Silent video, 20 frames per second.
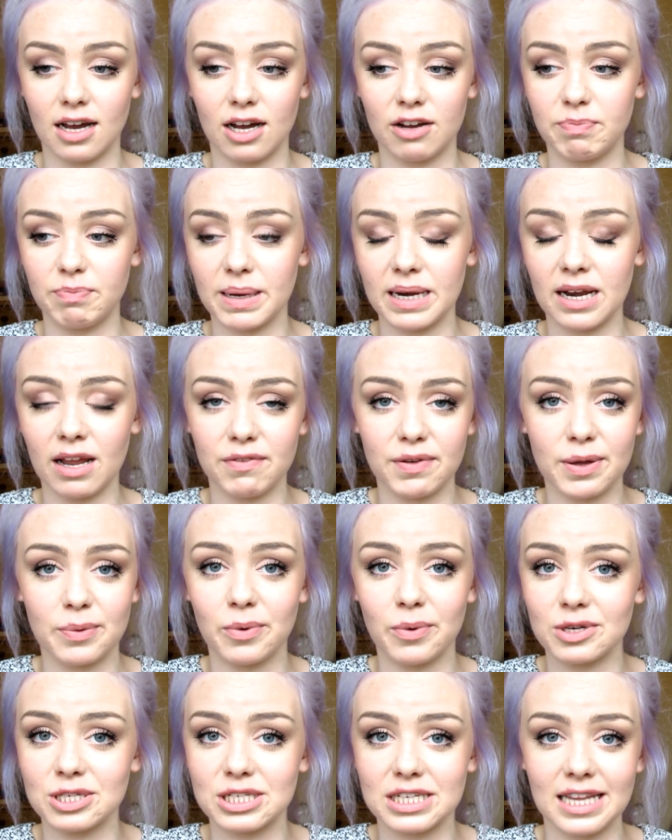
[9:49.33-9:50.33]
I've been loving
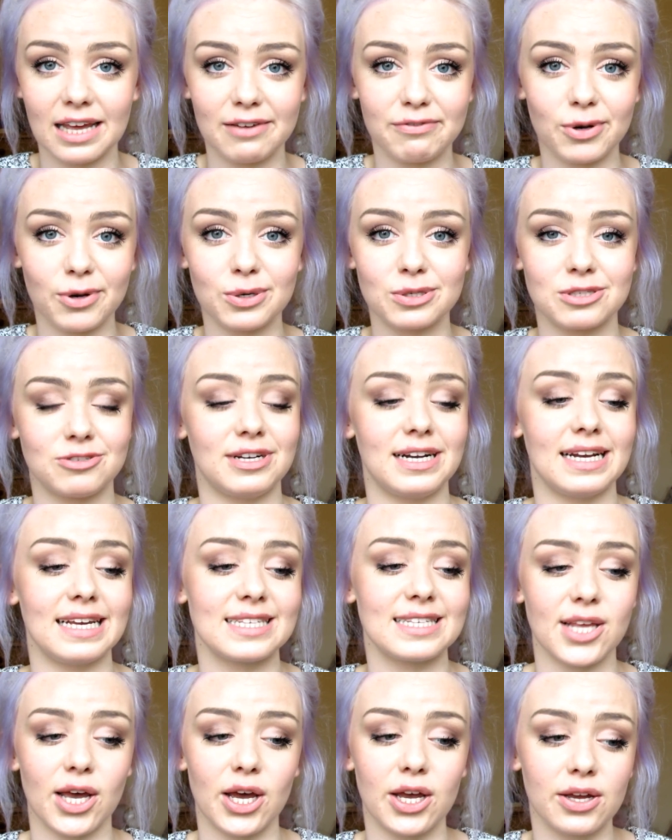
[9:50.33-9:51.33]
watching their vlogs really,
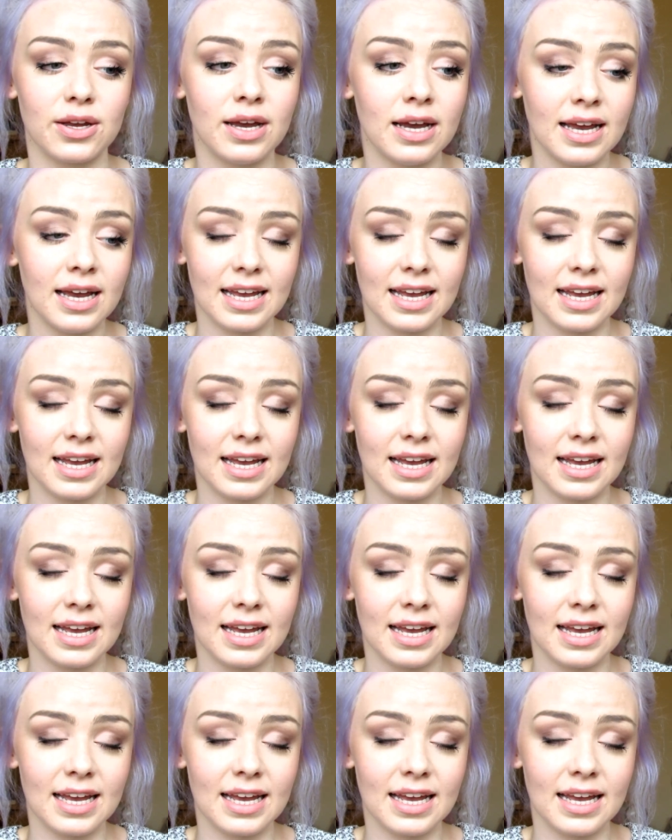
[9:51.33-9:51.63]
so